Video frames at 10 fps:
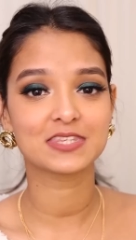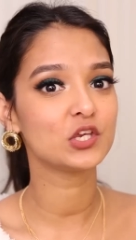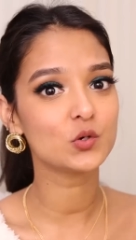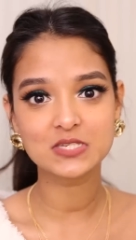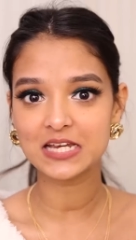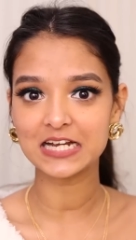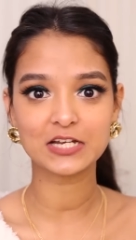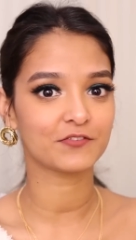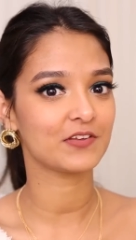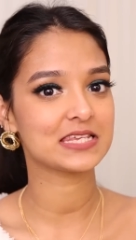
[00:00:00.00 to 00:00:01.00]
The user
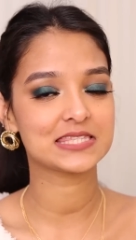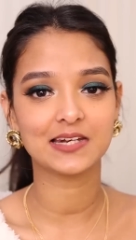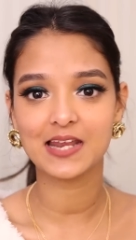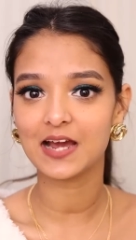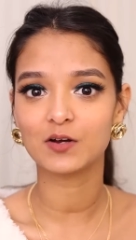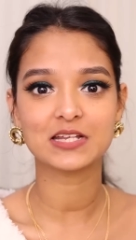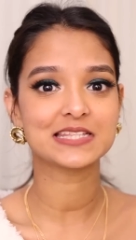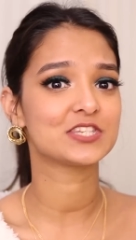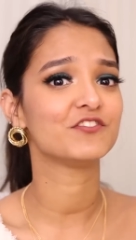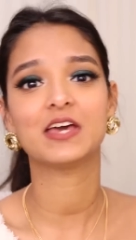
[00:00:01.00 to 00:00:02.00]
interface, the layout,
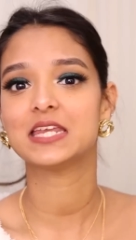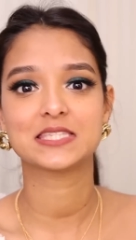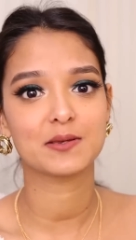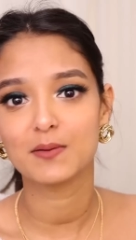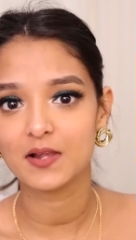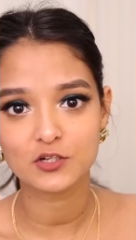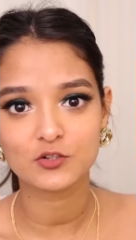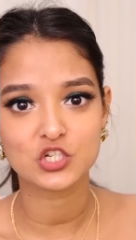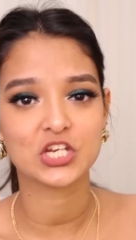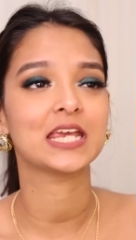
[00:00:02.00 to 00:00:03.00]
it's very similar
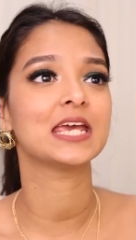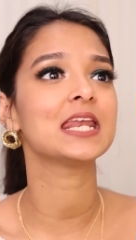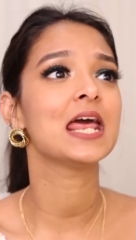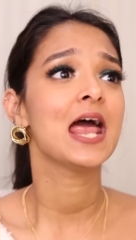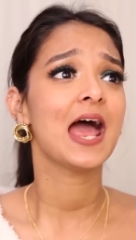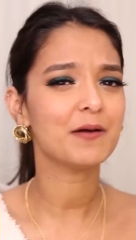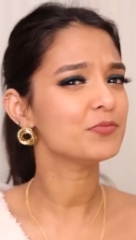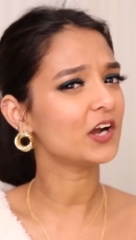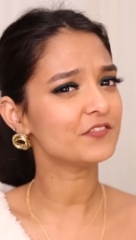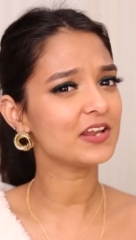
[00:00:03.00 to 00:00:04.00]
to Shein.
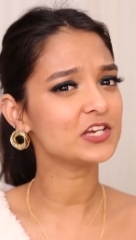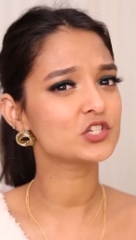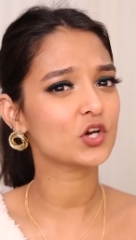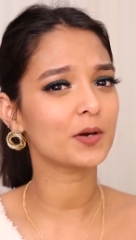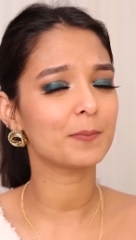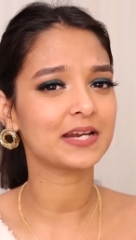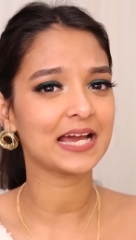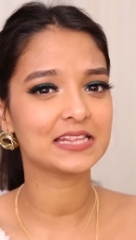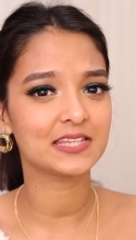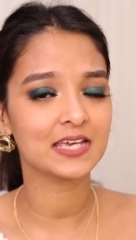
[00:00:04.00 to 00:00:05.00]
I'm not very sure, but
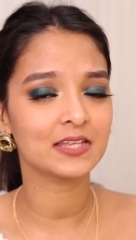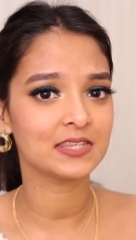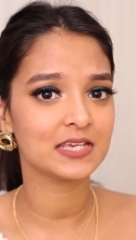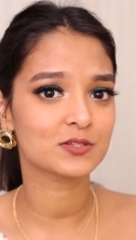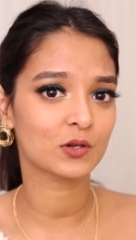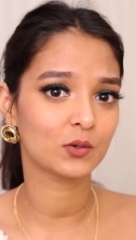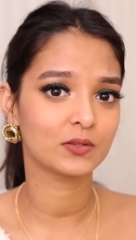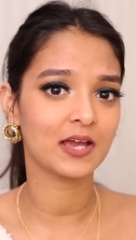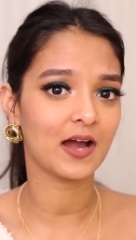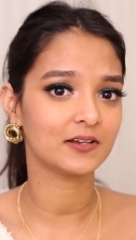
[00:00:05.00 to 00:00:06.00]
I think these
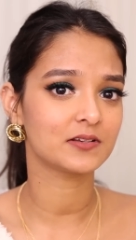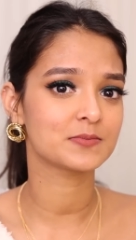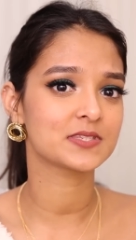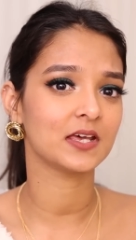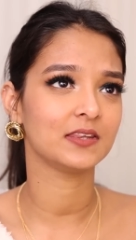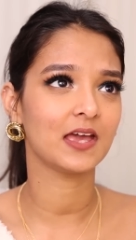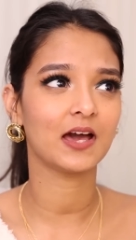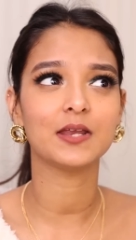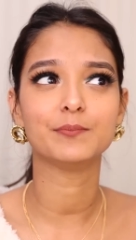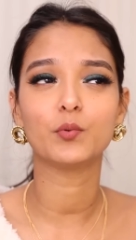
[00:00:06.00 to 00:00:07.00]
clothing items, they
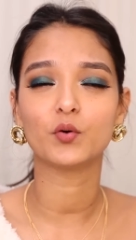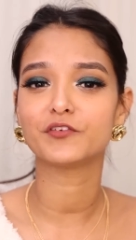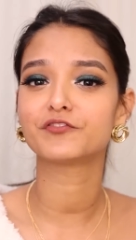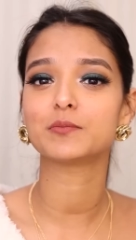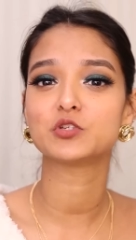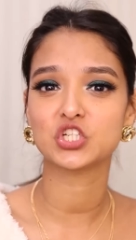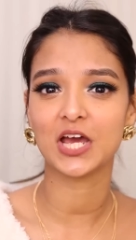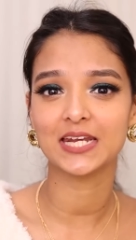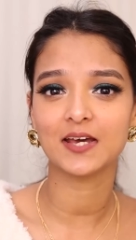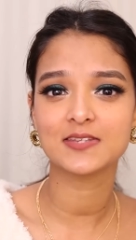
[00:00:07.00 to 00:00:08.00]
are imported from
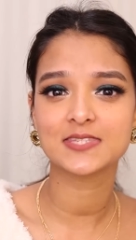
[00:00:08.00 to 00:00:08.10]
China